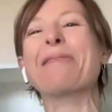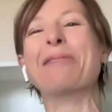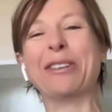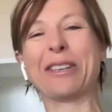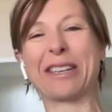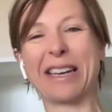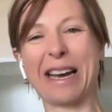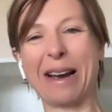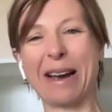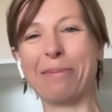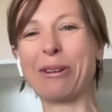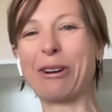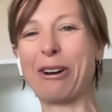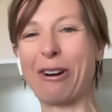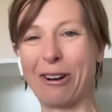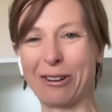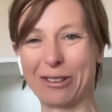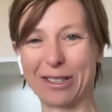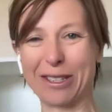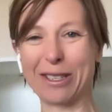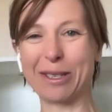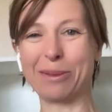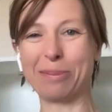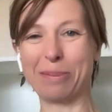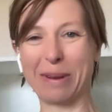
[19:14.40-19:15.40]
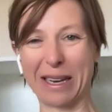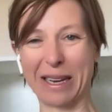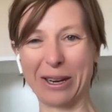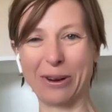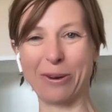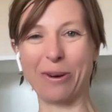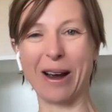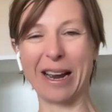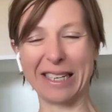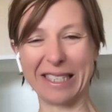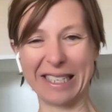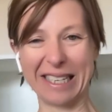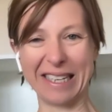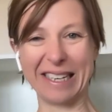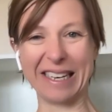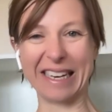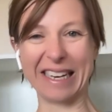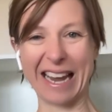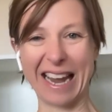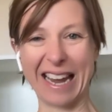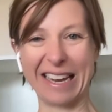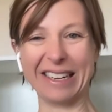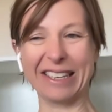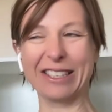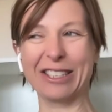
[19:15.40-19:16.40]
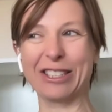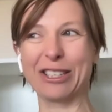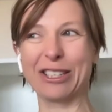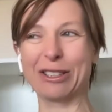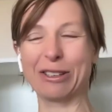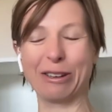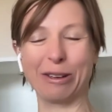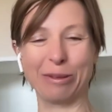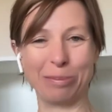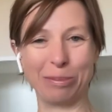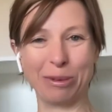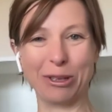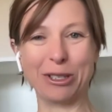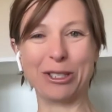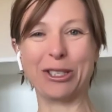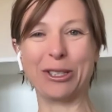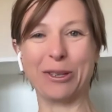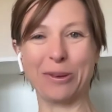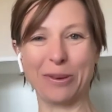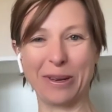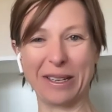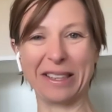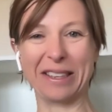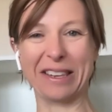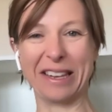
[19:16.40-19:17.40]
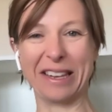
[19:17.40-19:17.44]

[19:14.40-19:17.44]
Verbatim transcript: you come across as being quite dedicated yeah. to pursuing yeah.